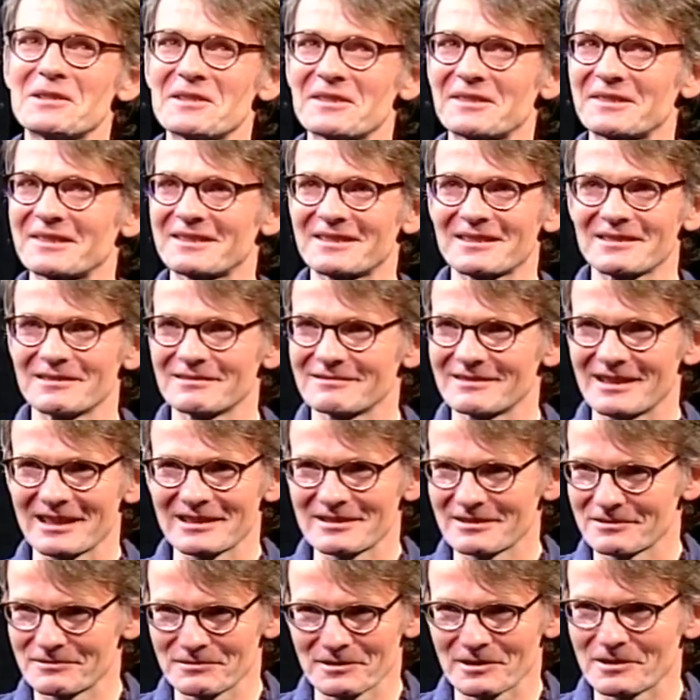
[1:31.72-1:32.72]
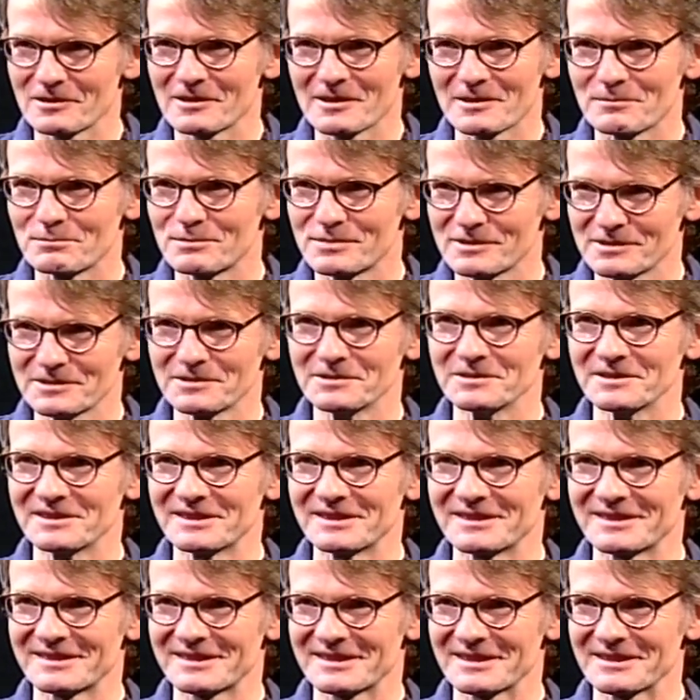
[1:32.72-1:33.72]
was rock and roll and blues
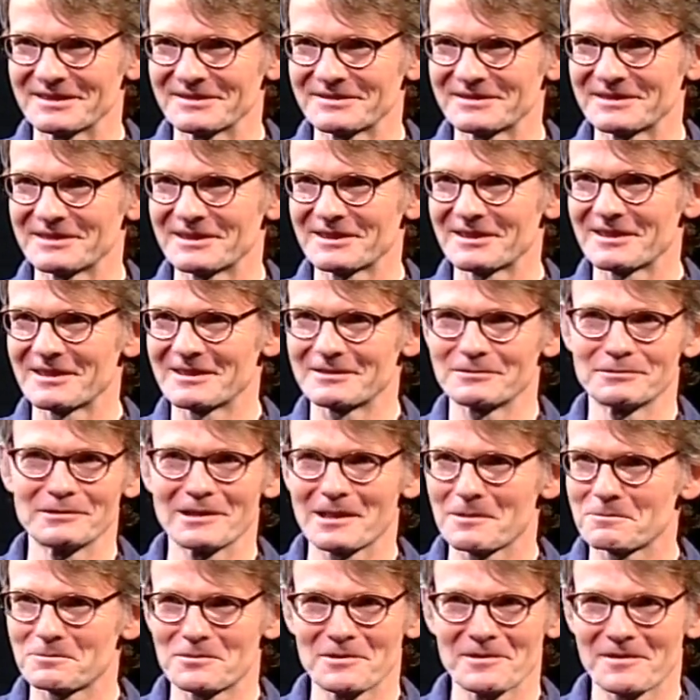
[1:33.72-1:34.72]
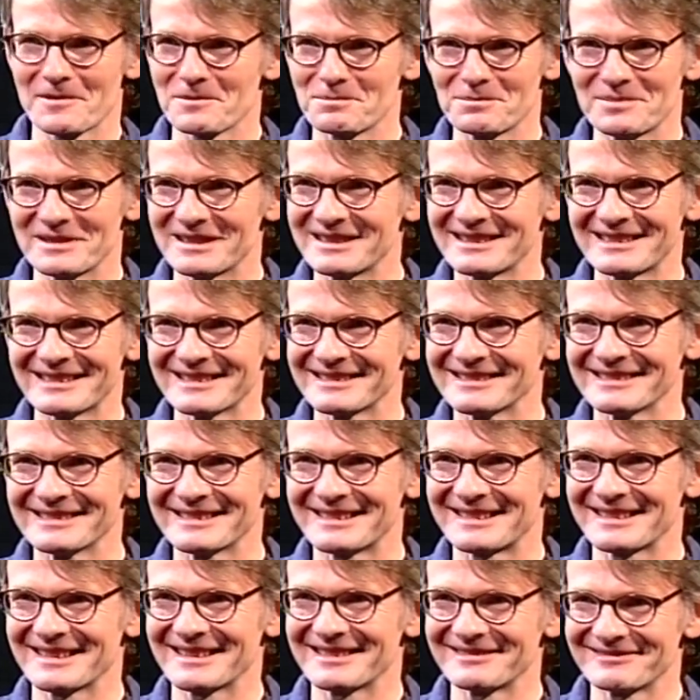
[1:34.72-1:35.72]
stuff, you know. I grew up with the
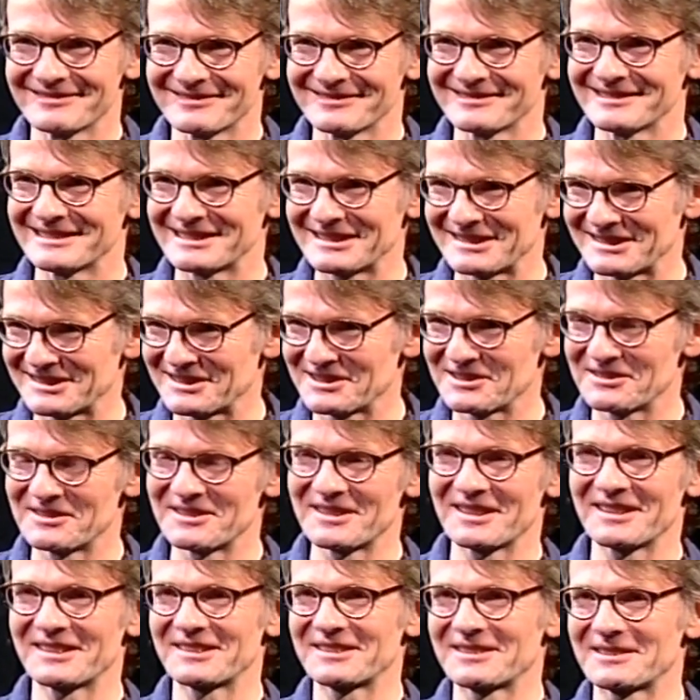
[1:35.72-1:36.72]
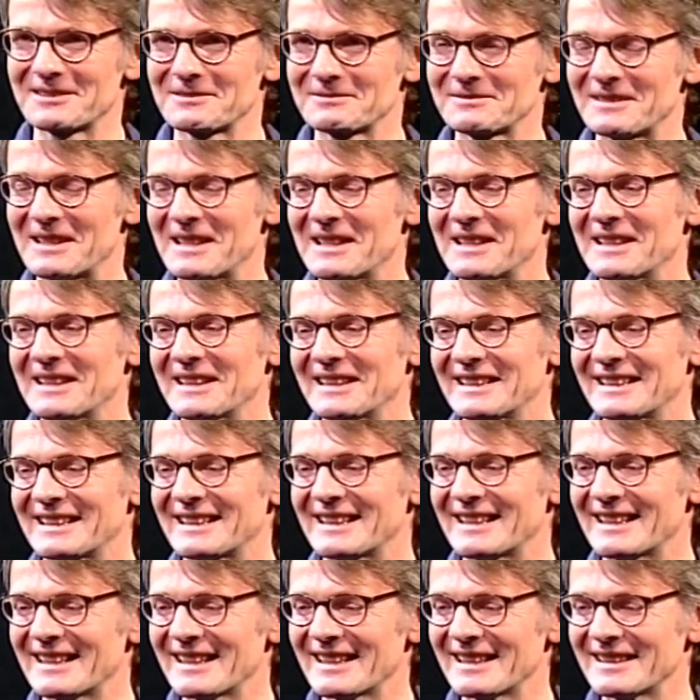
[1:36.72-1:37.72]
Beatles and Rolling Stones and stuff.
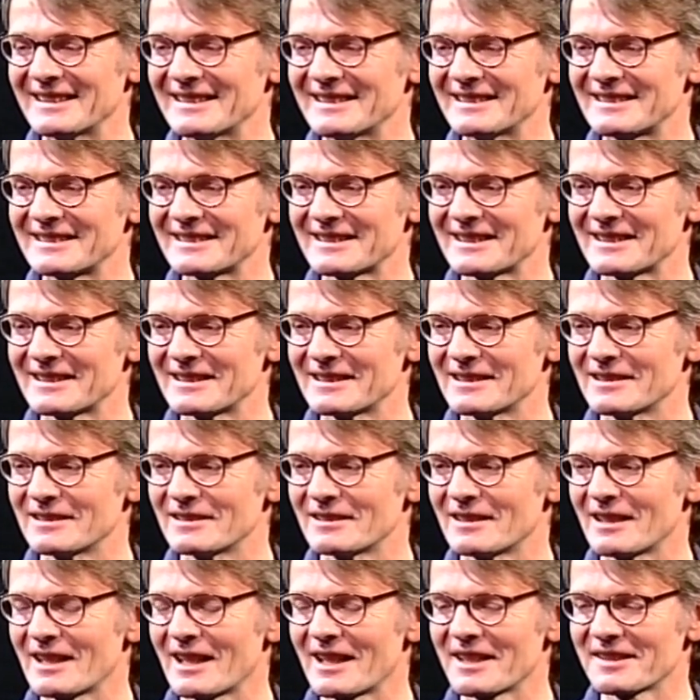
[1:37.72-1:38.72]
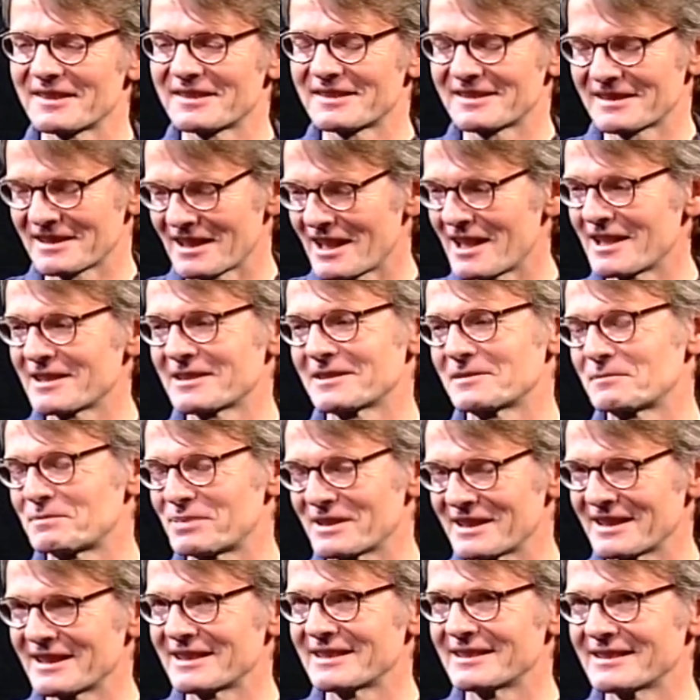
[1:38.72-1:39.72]
And uh, I started
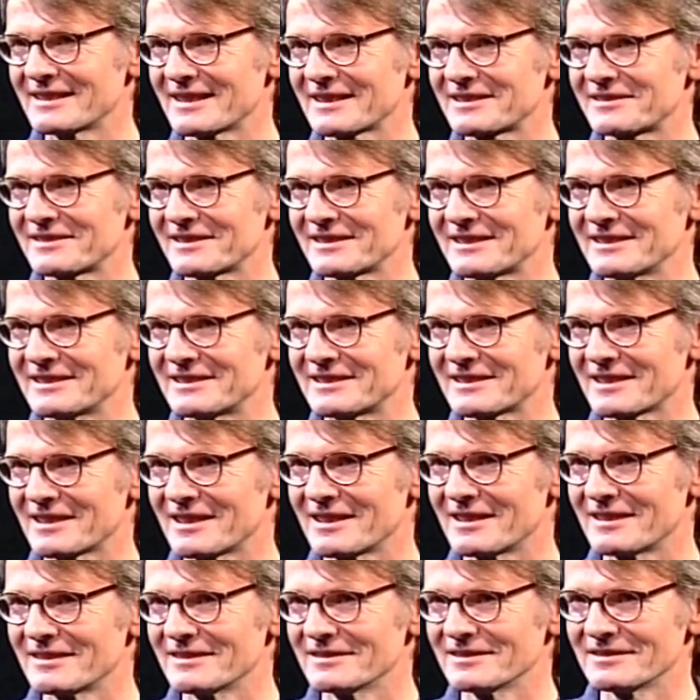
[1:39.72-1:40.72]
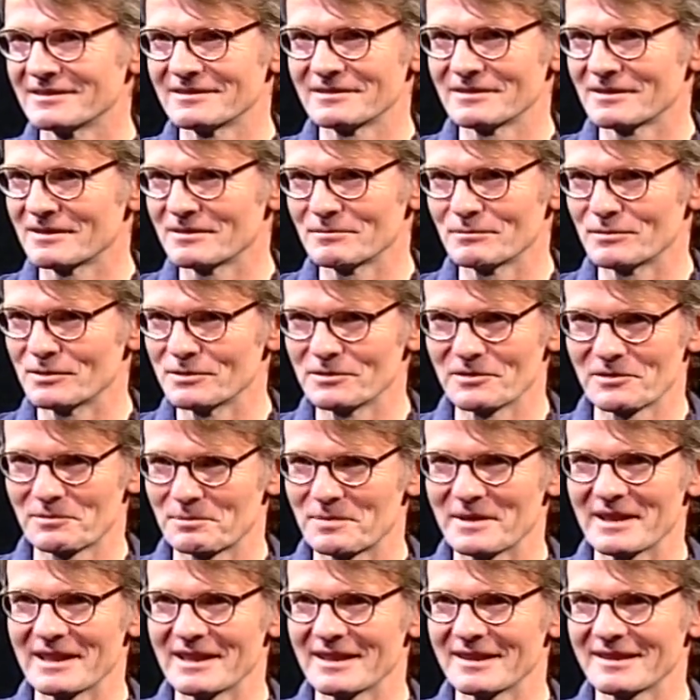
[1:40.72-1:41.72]
playing electric guitar in, blues
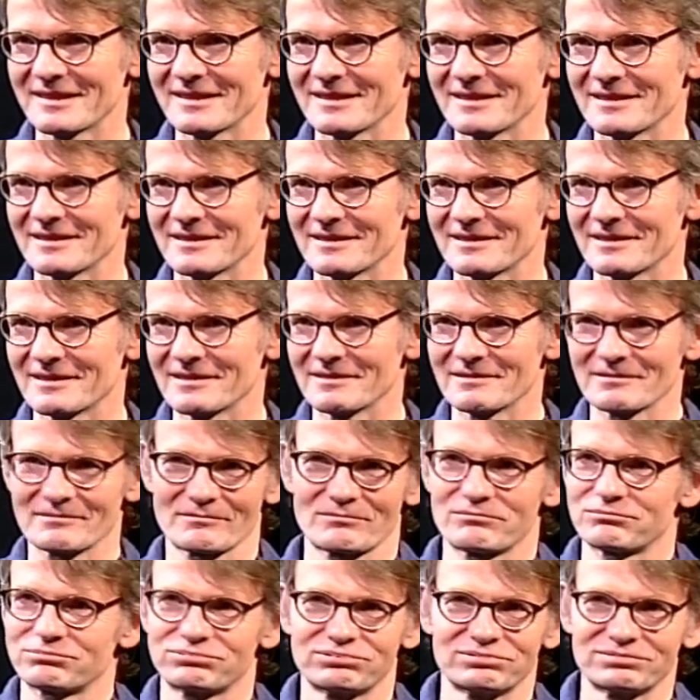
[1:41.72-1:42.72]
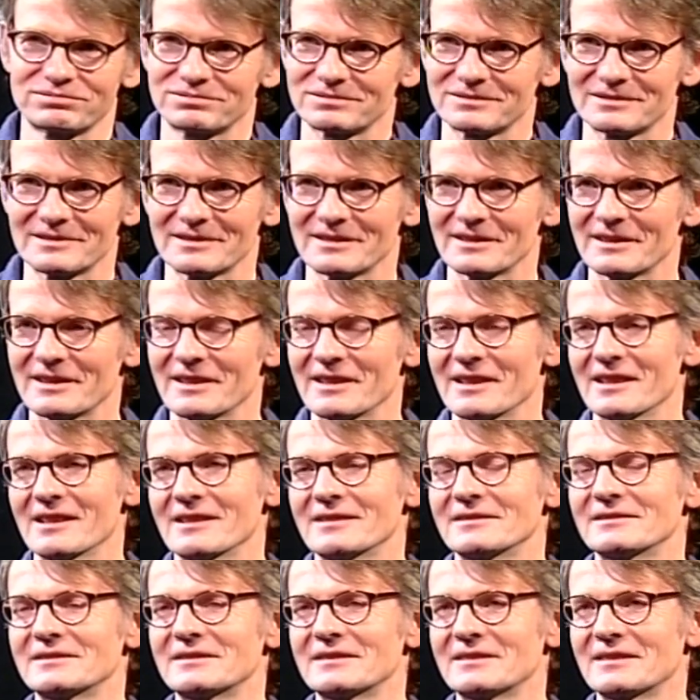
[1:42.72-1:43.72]
bands and, and yeah,
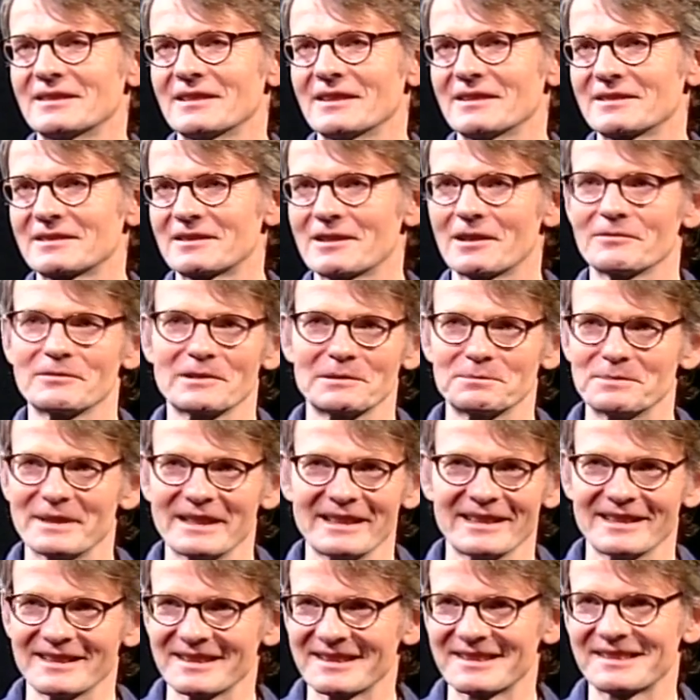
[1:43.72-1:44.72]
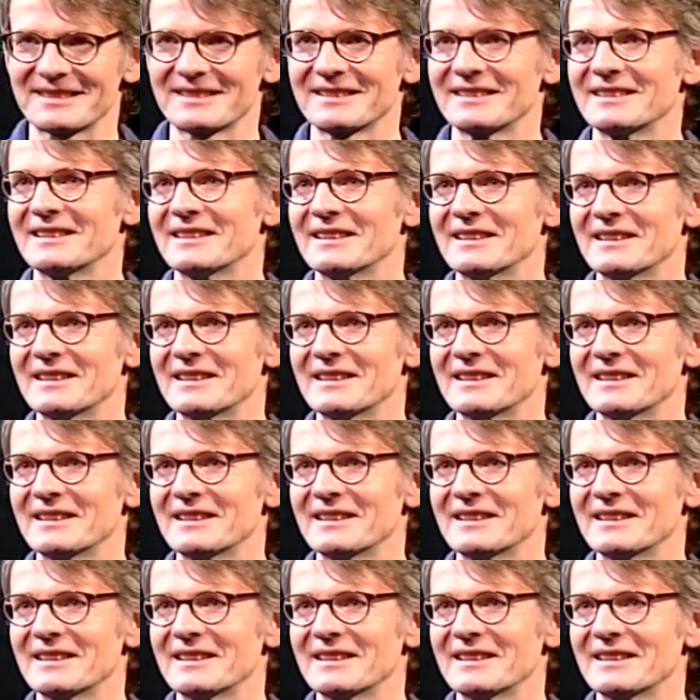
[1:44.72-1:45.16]
cover bands.